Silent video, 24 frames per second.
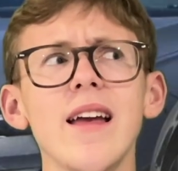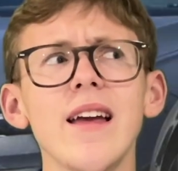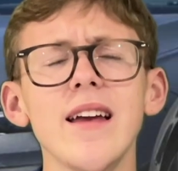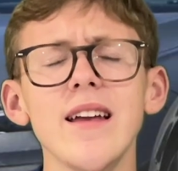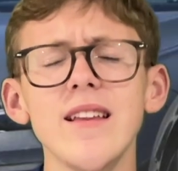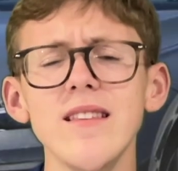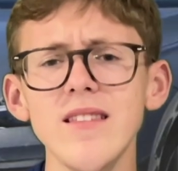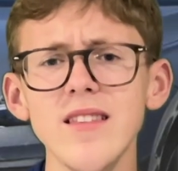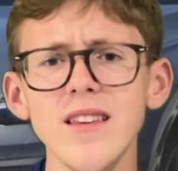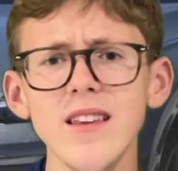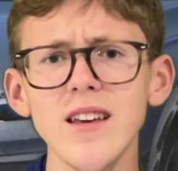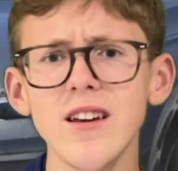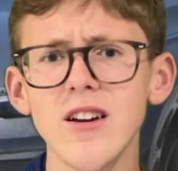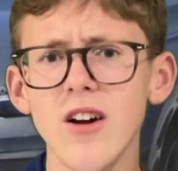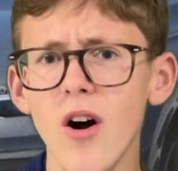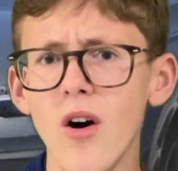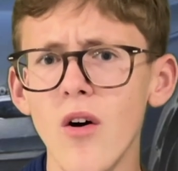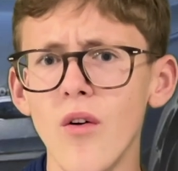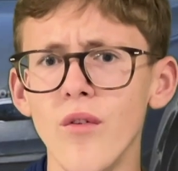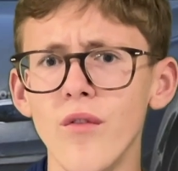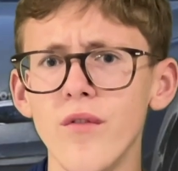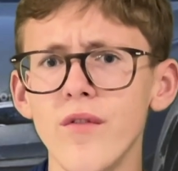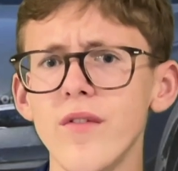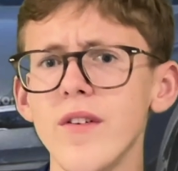In the Golf,
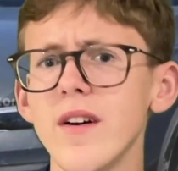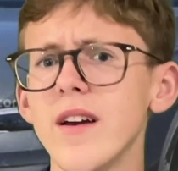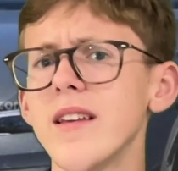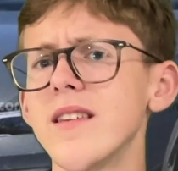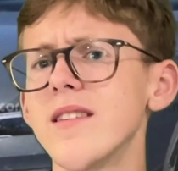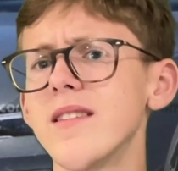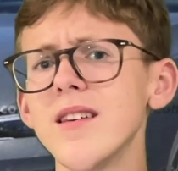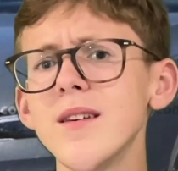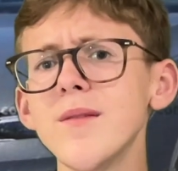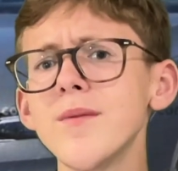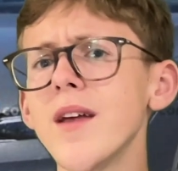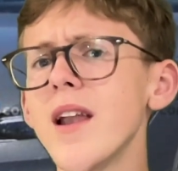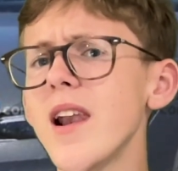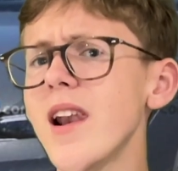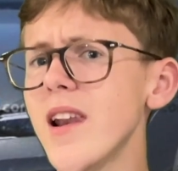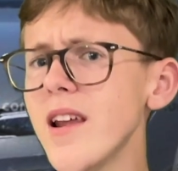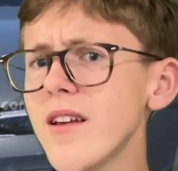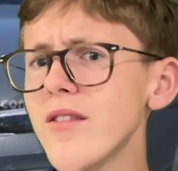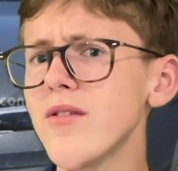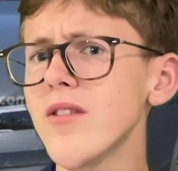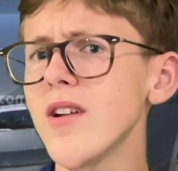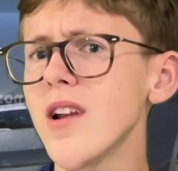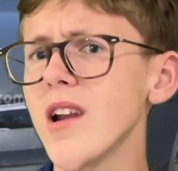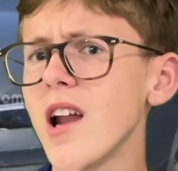it seems a little
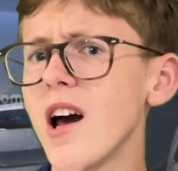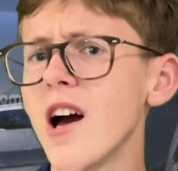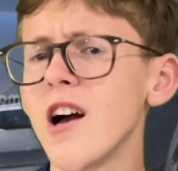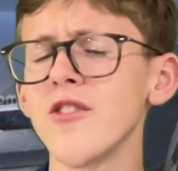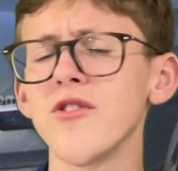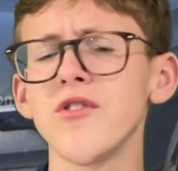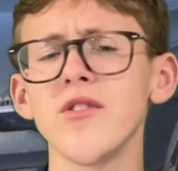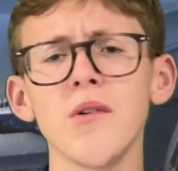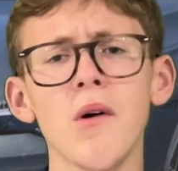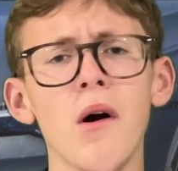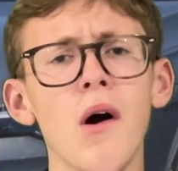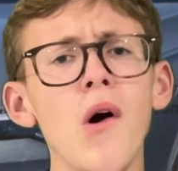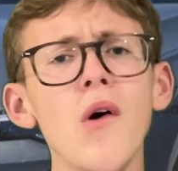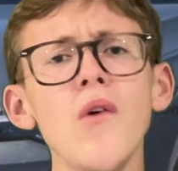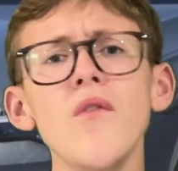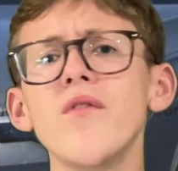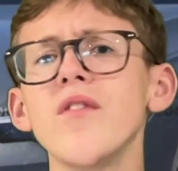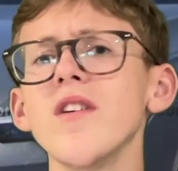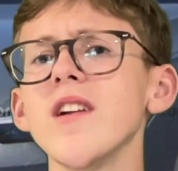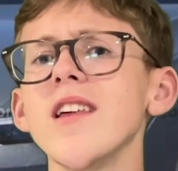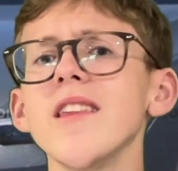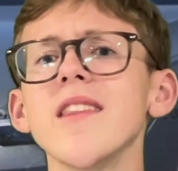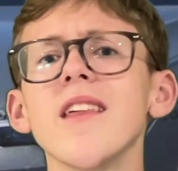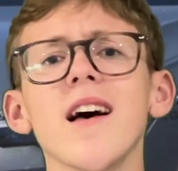large, so hopefully
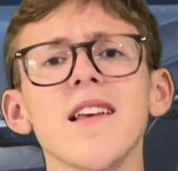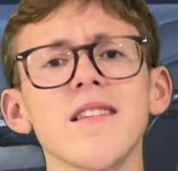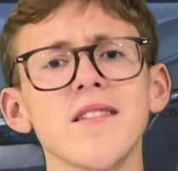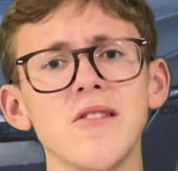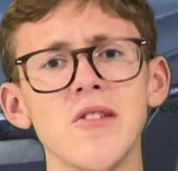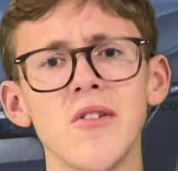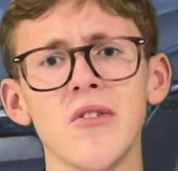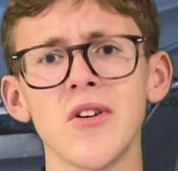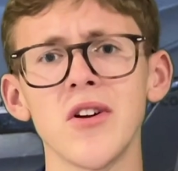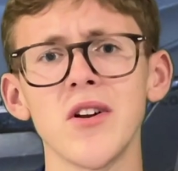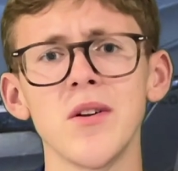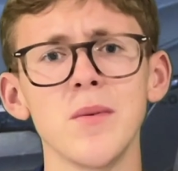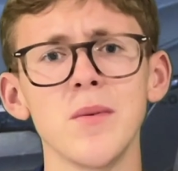that's not going to be